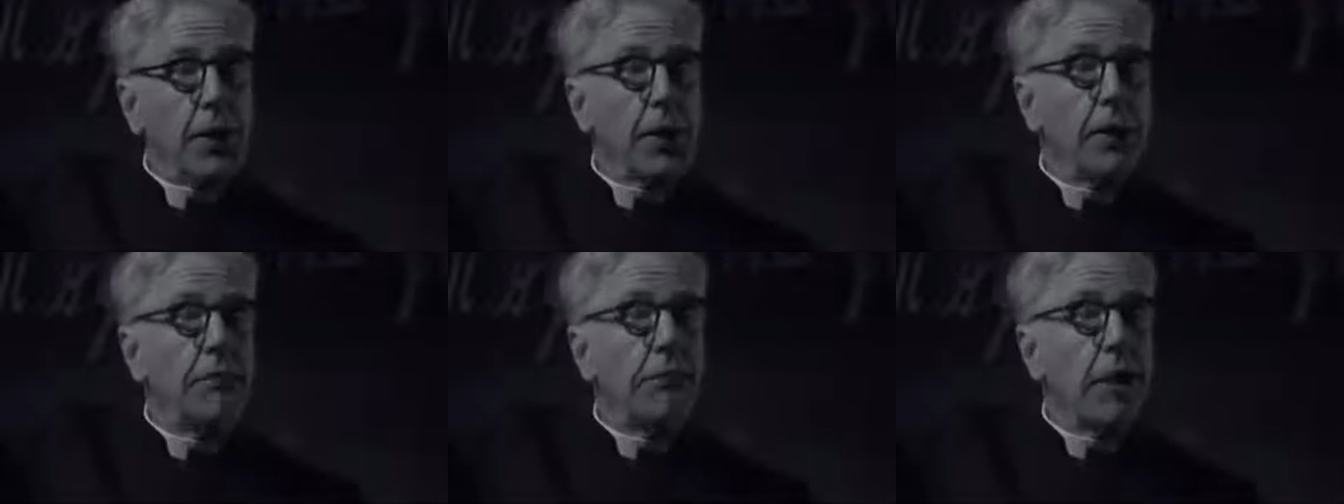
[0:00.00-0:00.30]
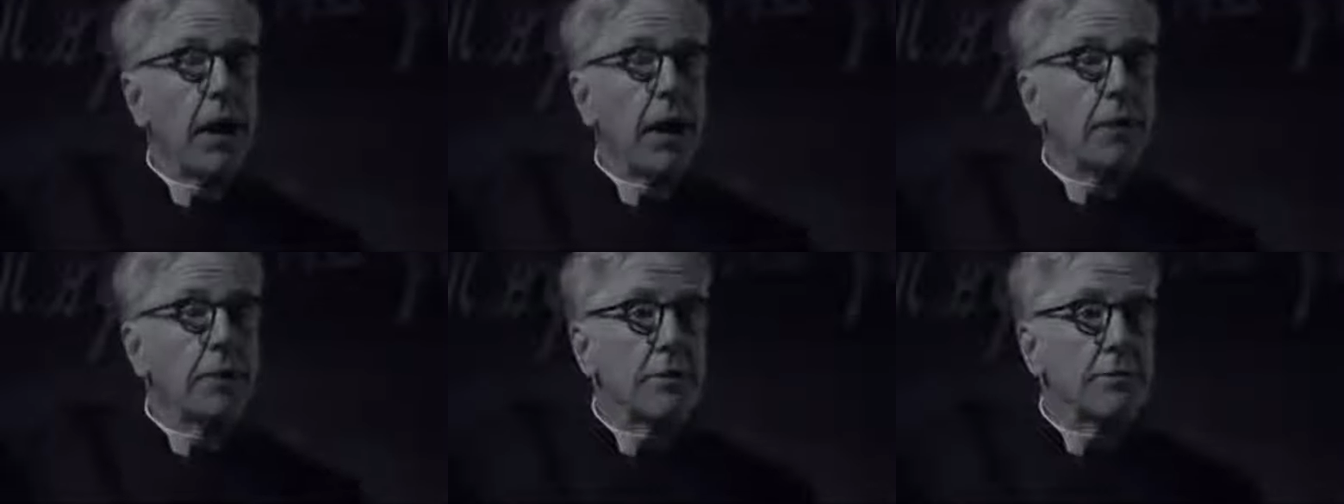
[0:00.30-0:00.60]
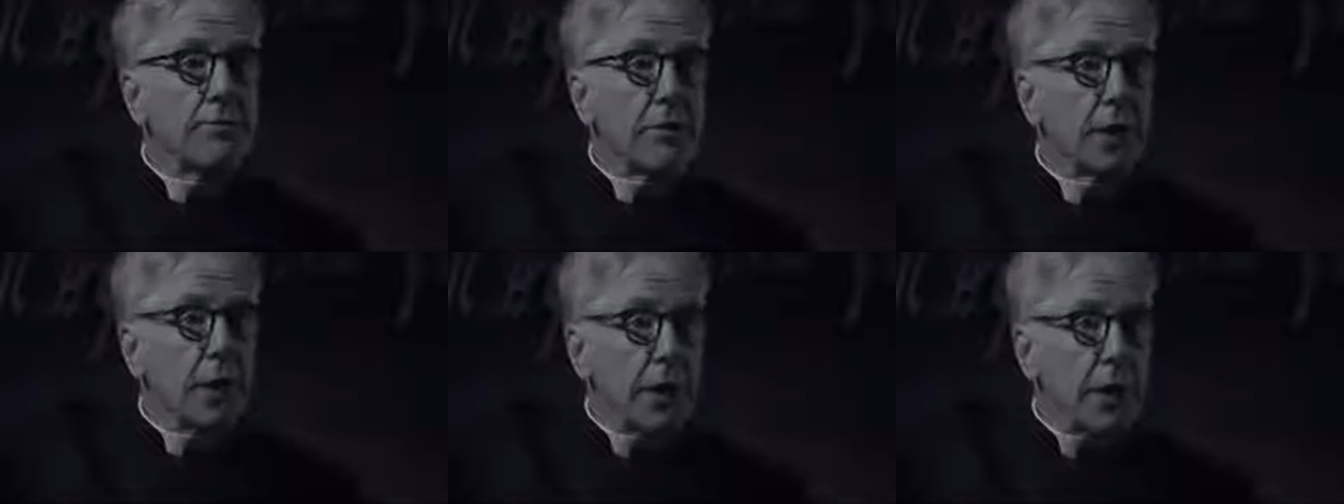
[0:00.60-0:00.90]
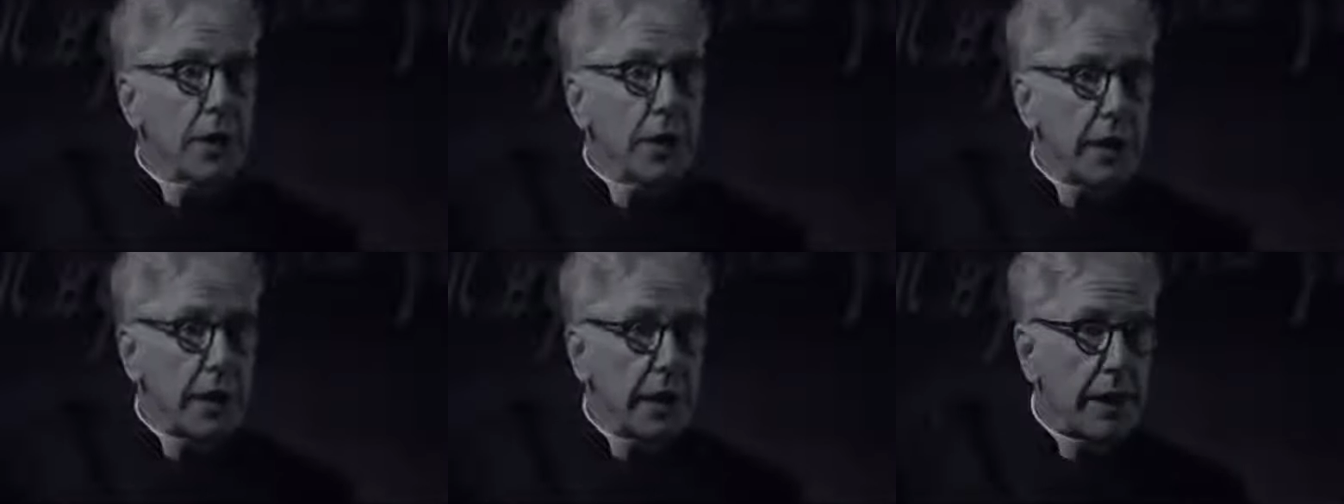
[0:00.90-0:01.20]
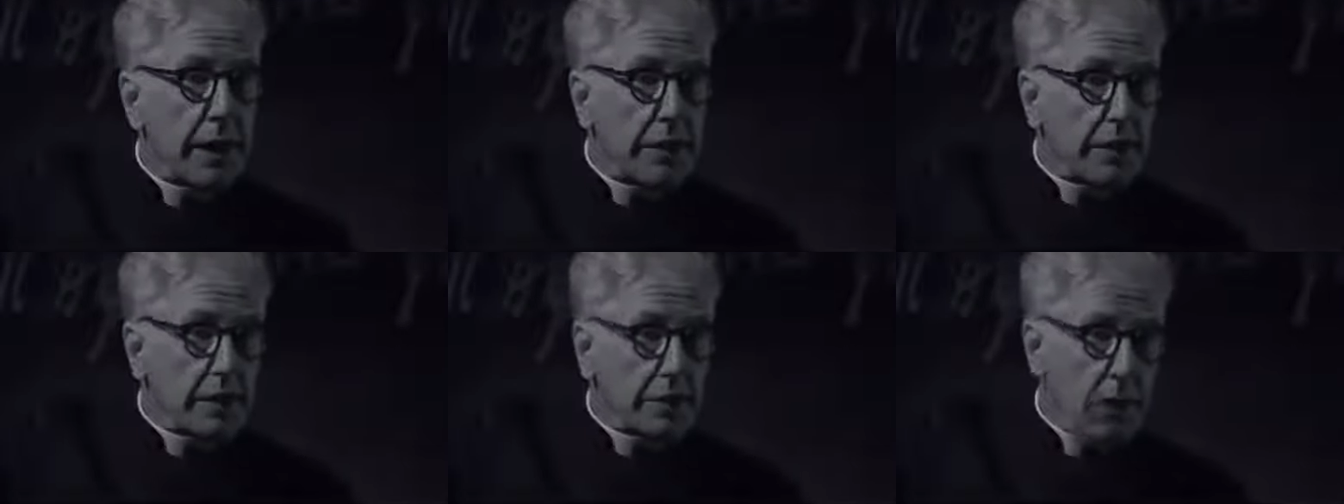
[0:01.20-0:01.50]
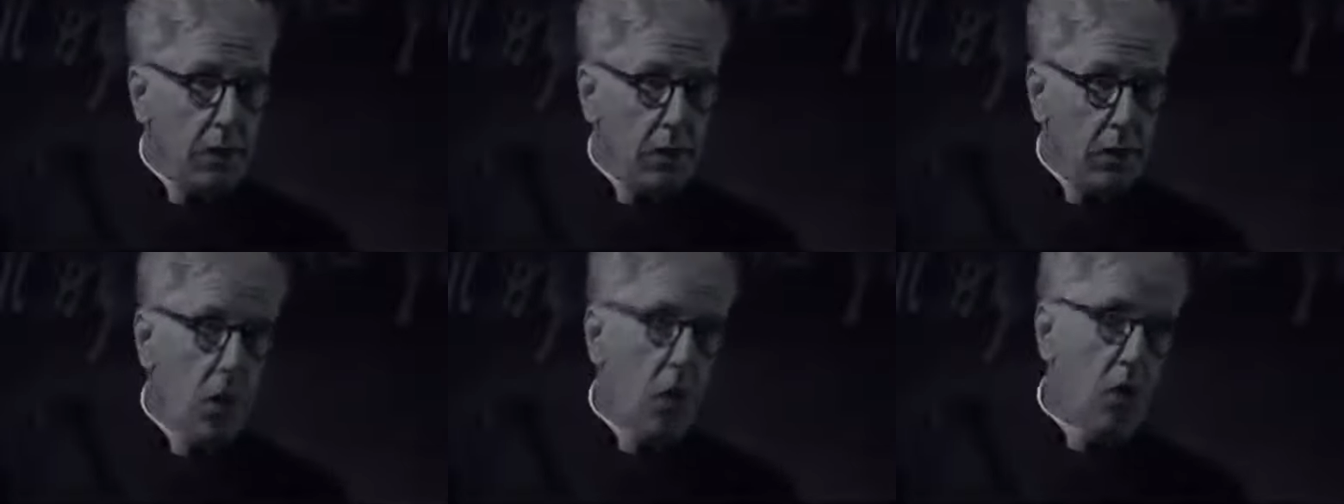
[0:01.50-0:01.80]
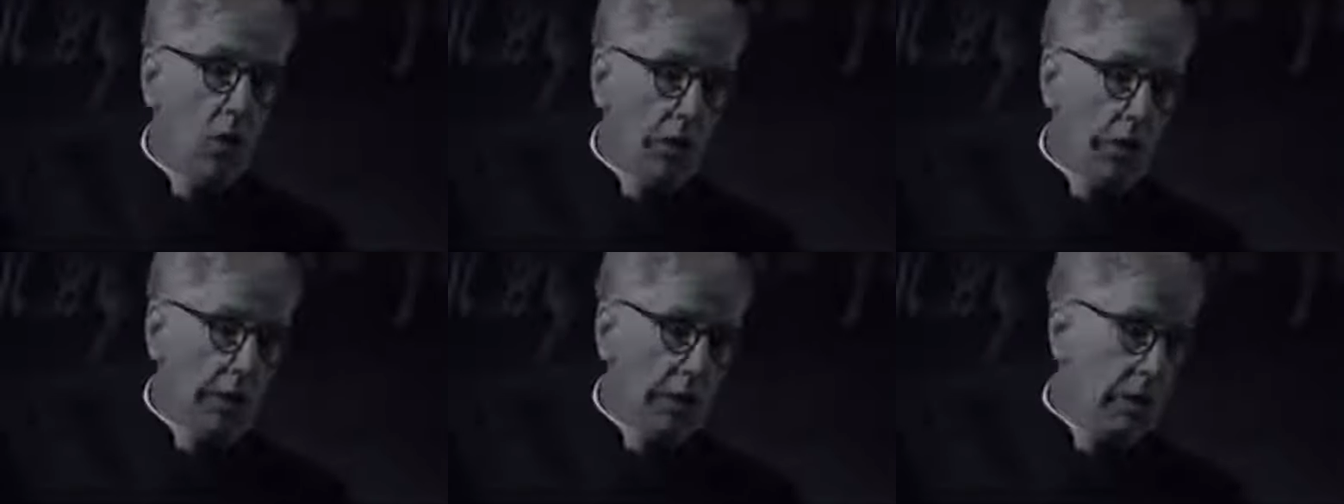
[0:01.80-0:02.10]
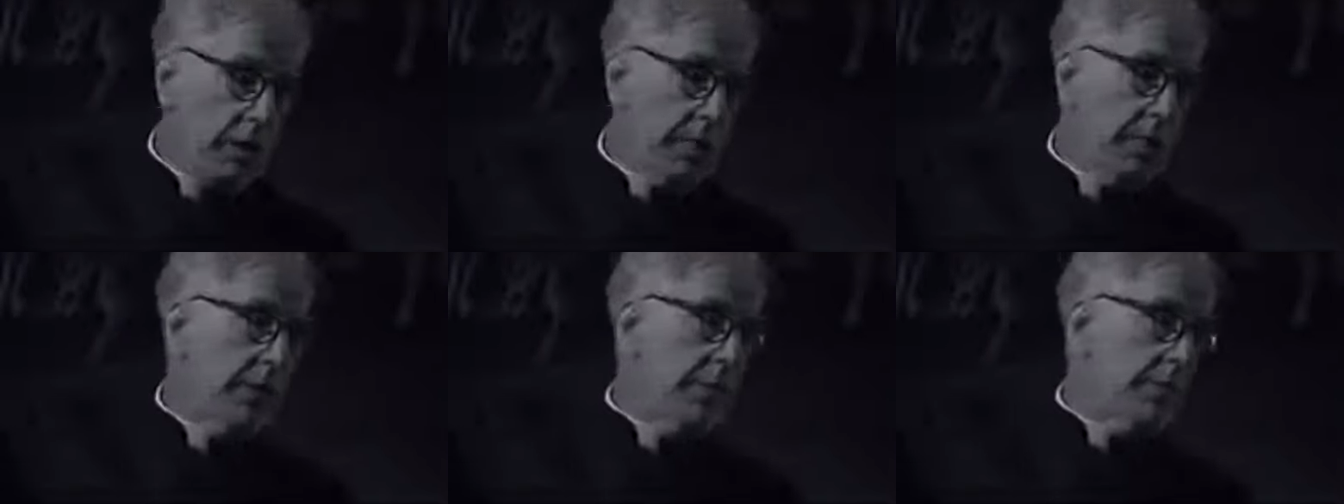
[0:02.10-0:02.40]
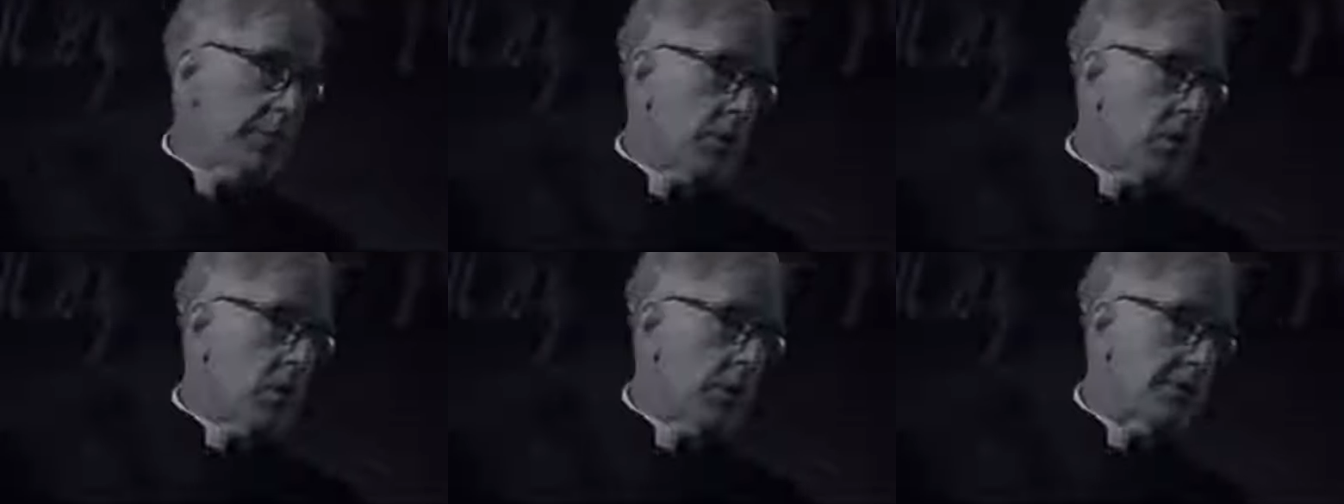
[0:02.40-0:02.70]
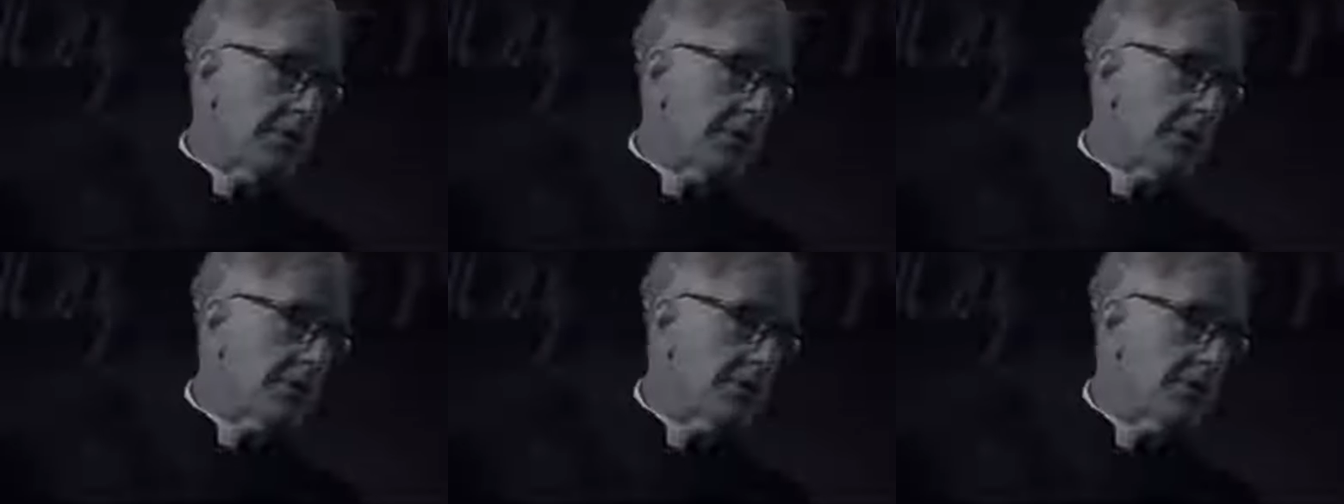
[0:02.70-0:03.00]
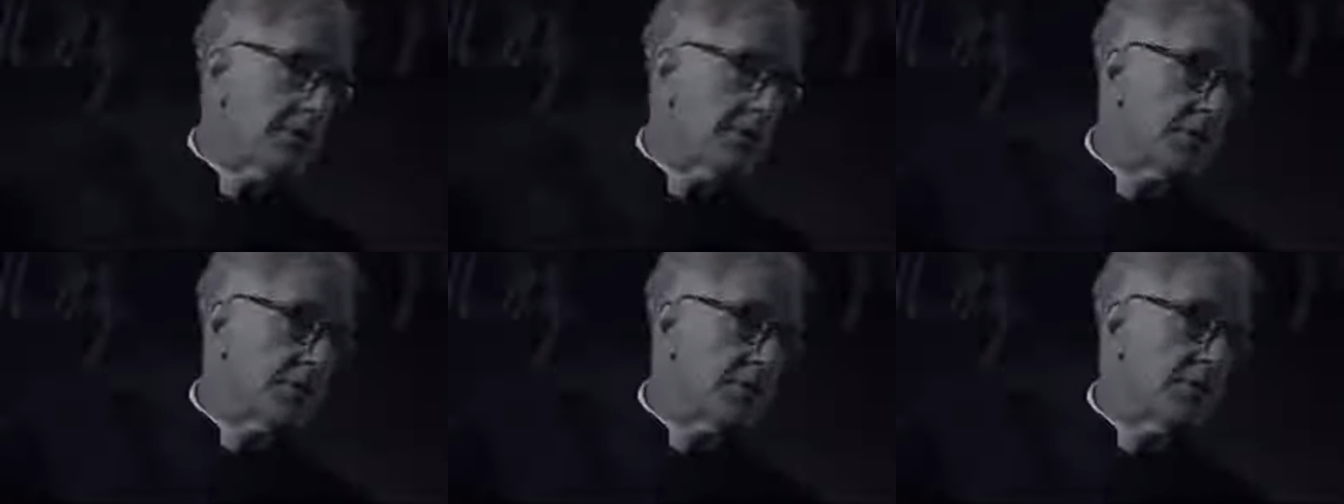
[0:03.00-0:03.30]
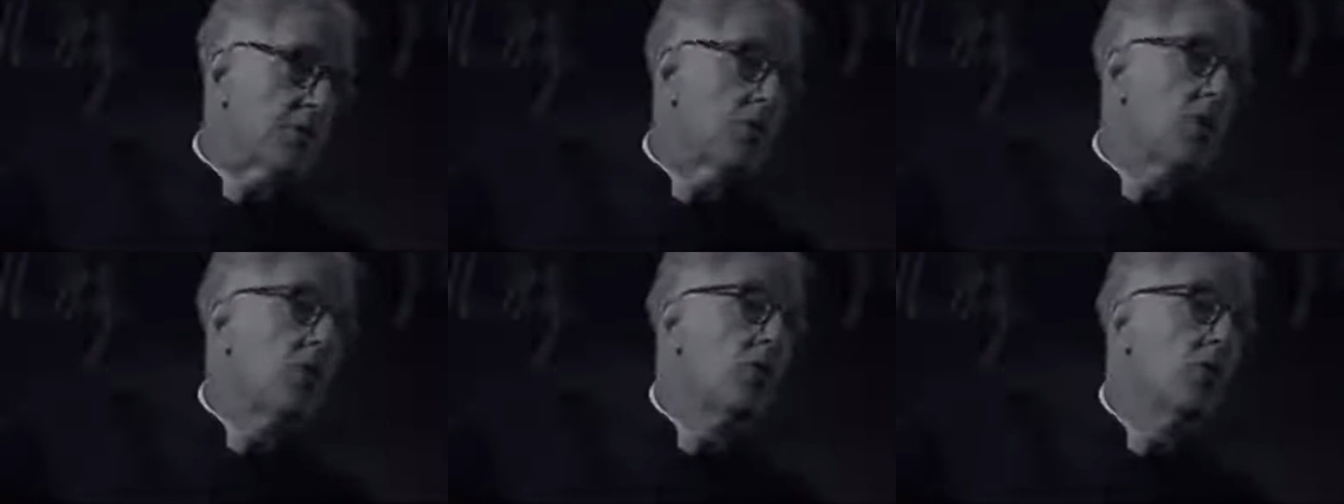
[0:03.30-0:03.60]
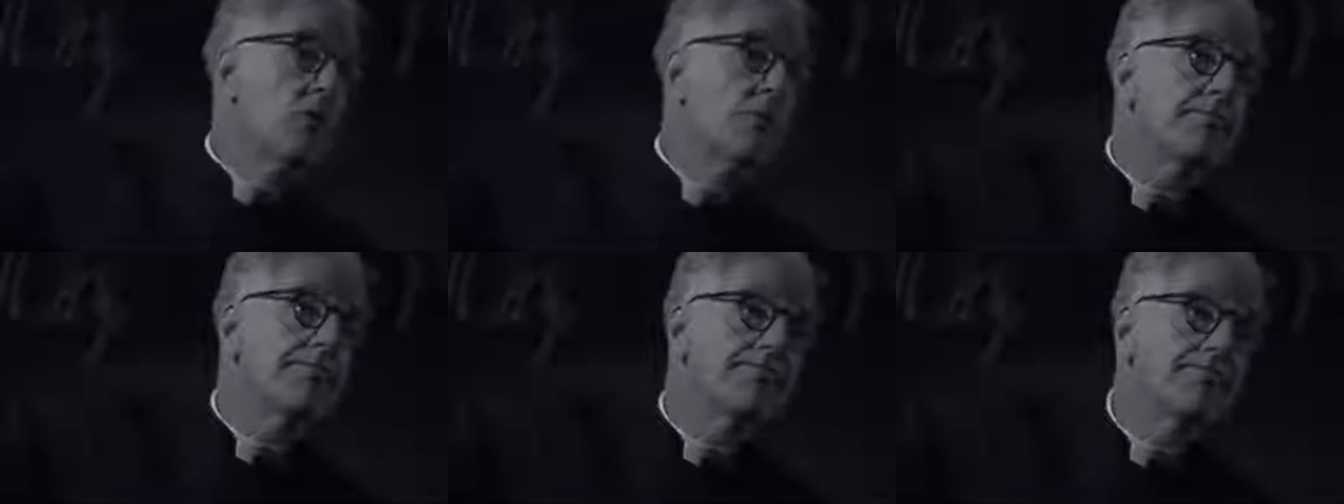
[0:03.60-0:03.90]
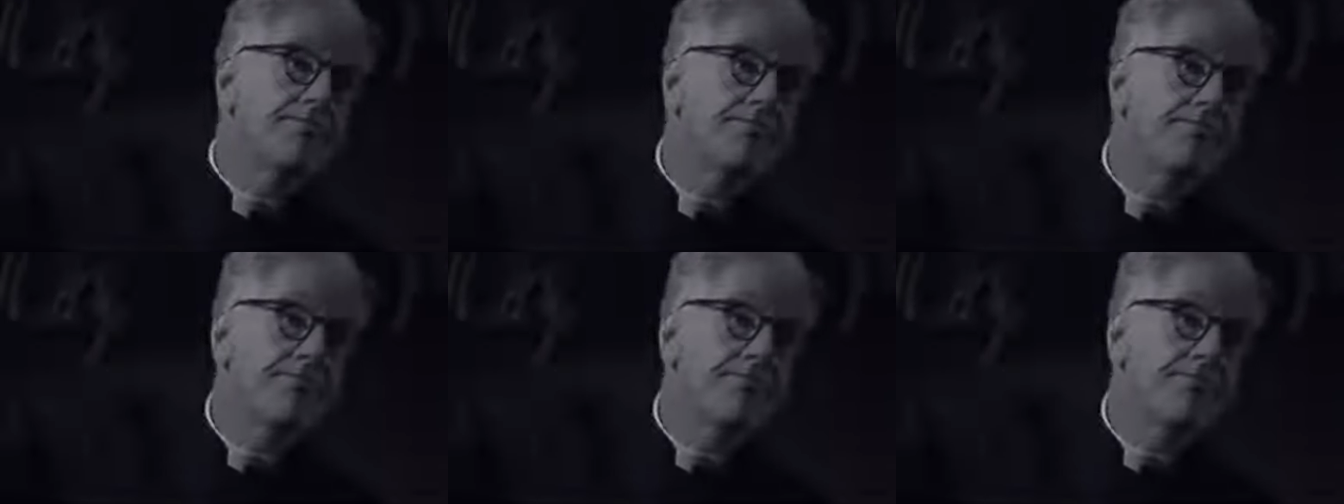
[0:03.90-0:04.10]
In fact, he is no longer a member of this school.